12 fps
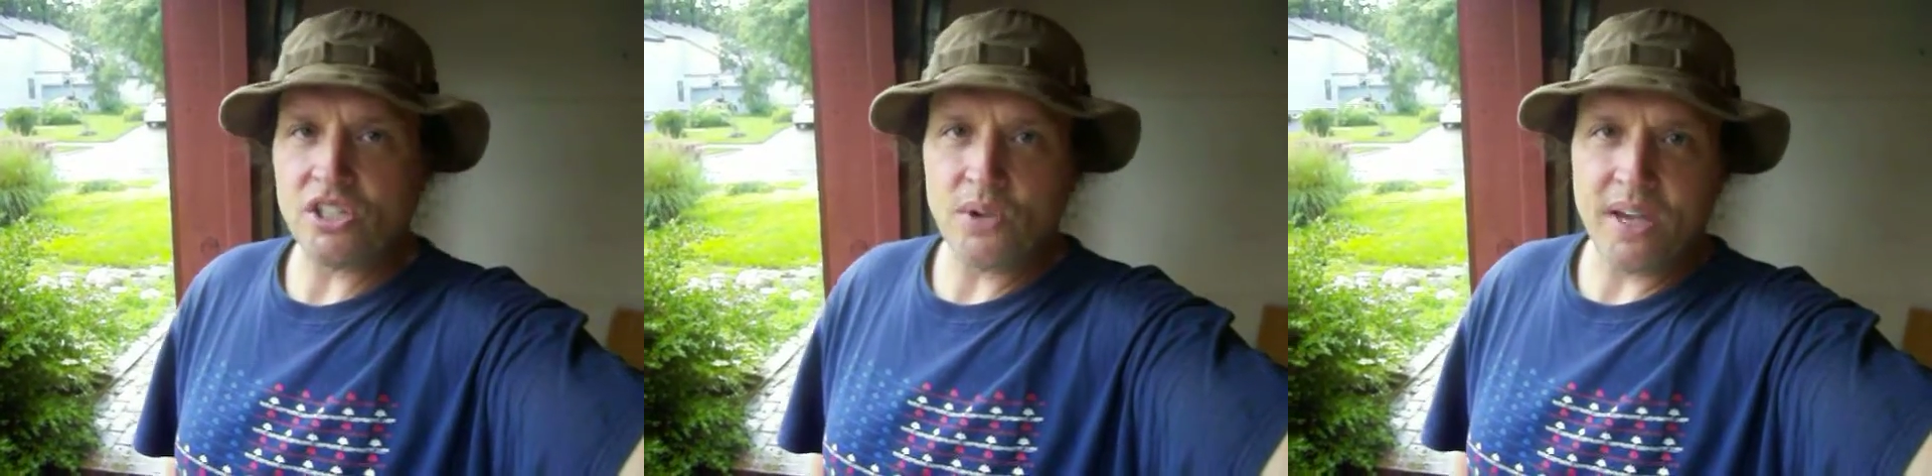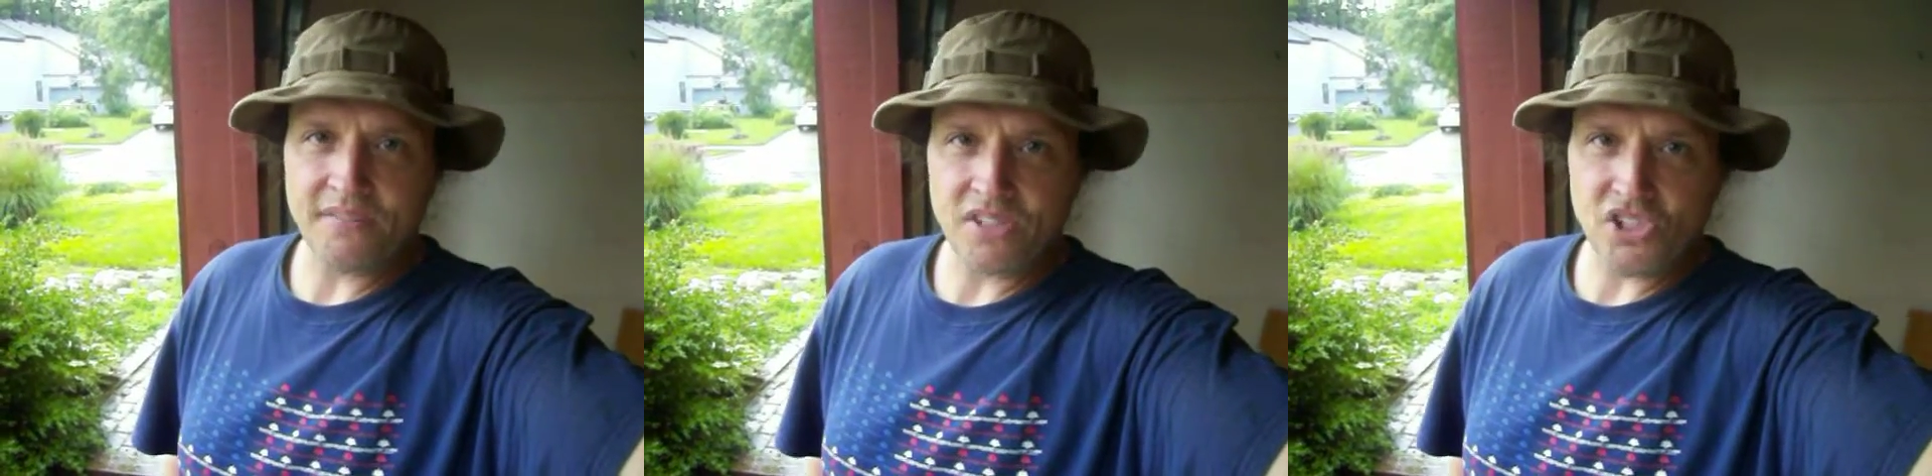you
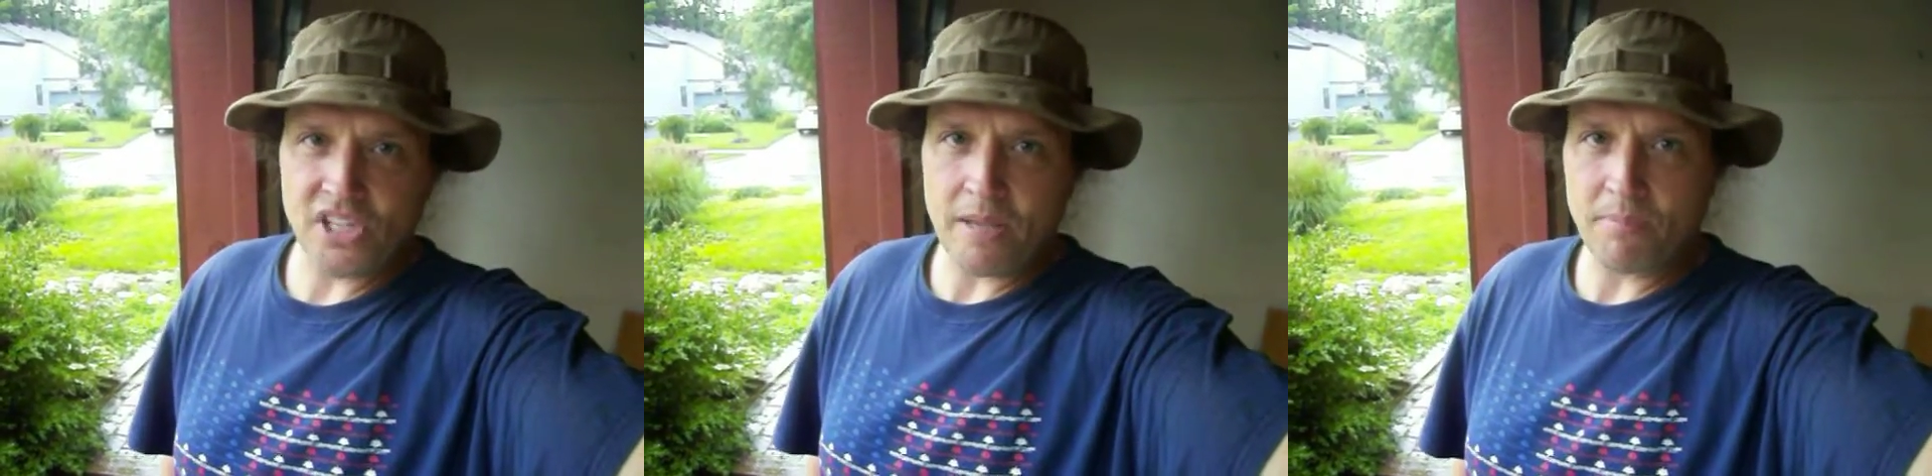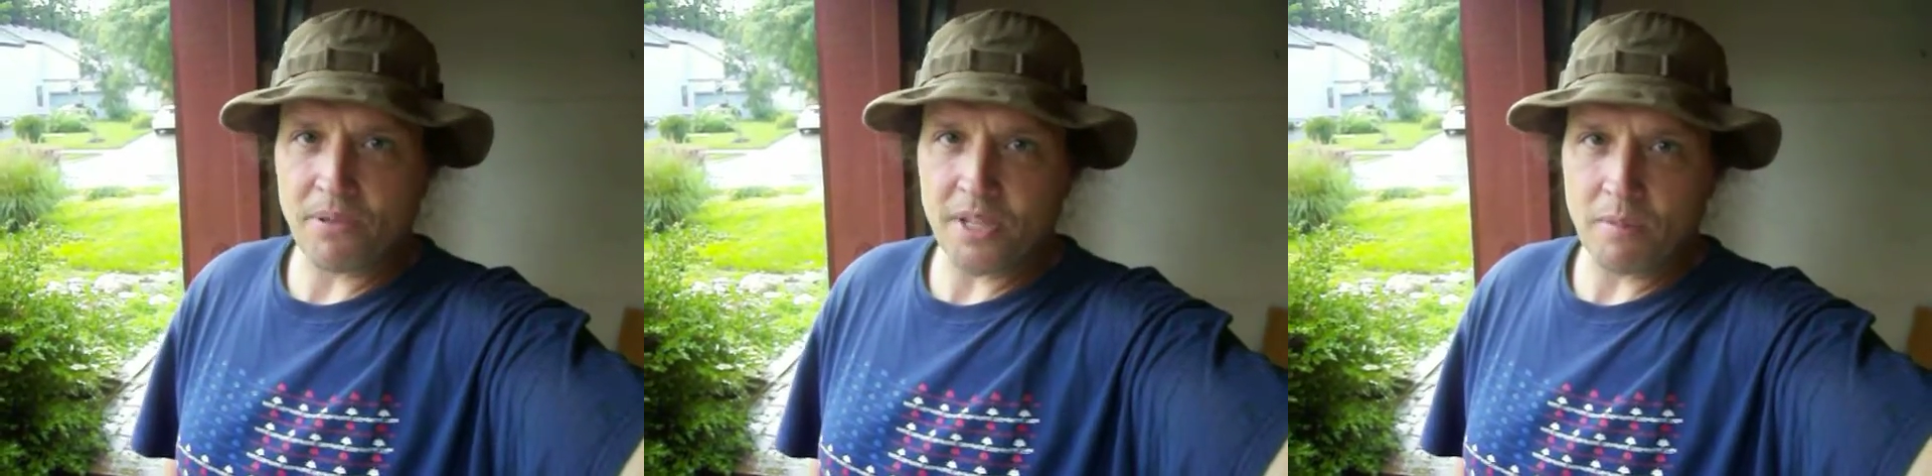have to
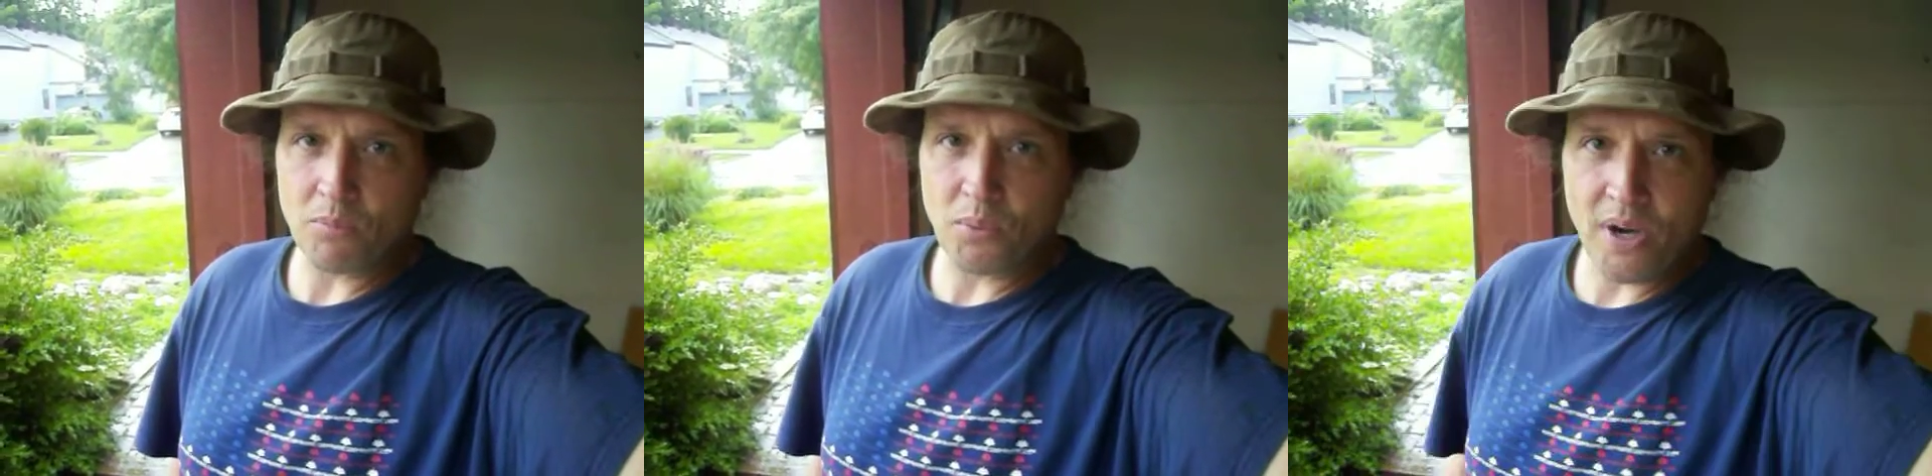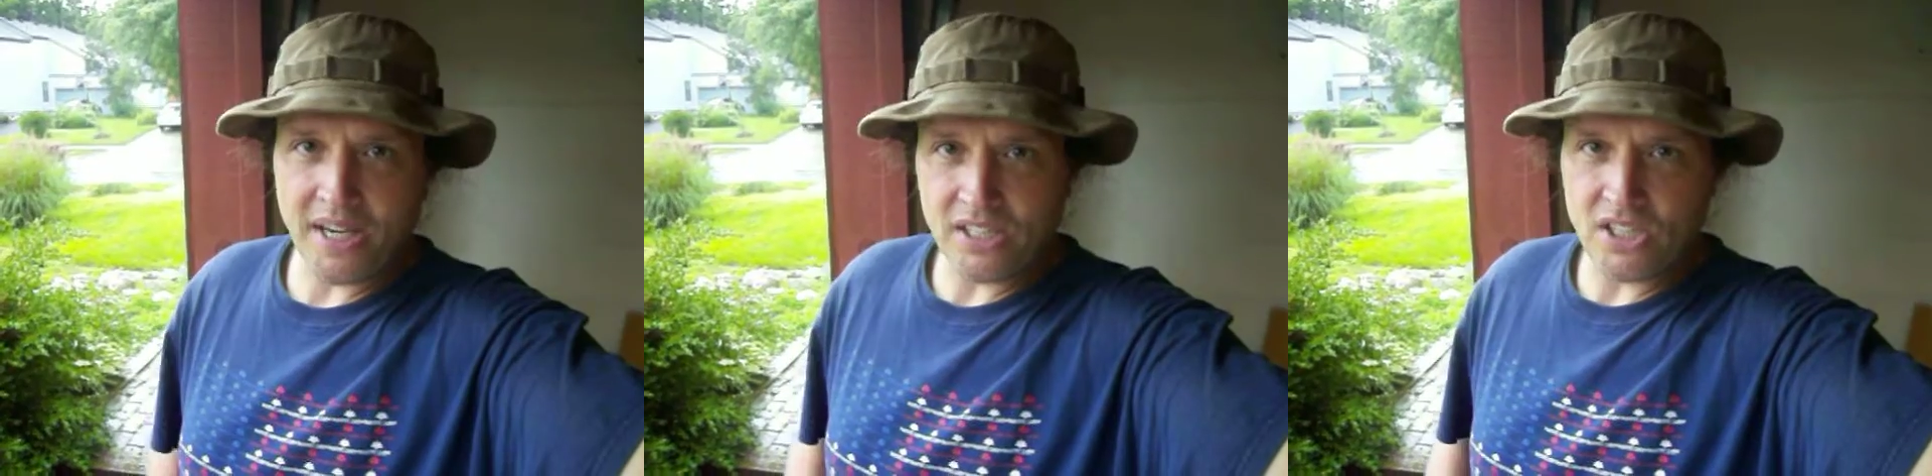staple them
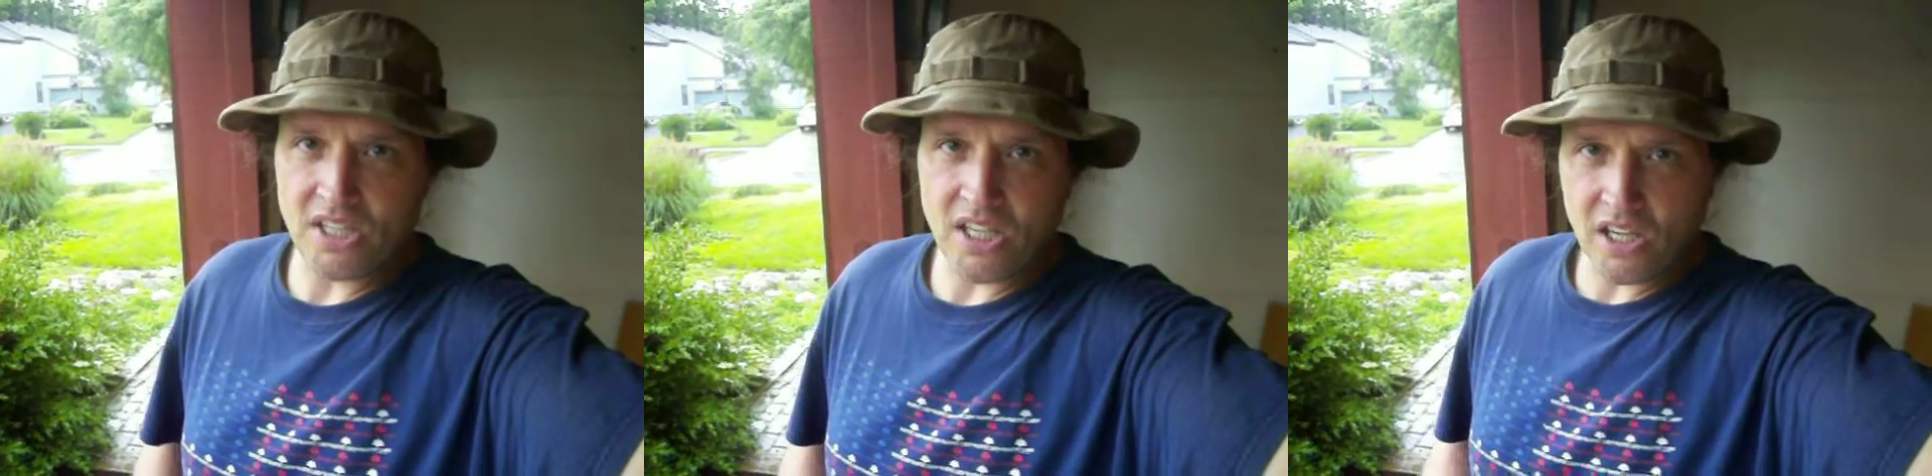right to the